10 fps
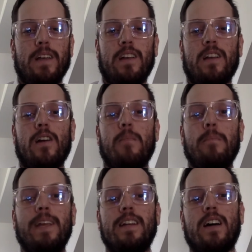You can go to
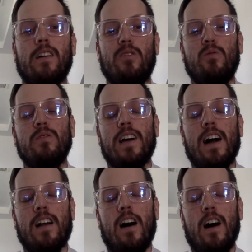
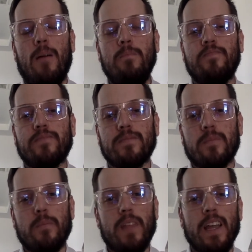meet.google.com
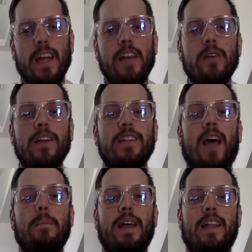and you can
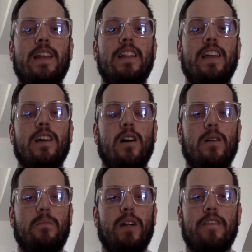type in the
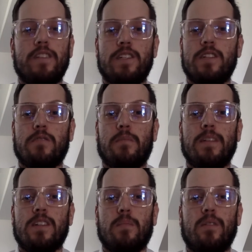code Breakfast News with
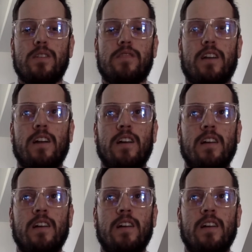Mr. Pulsifer.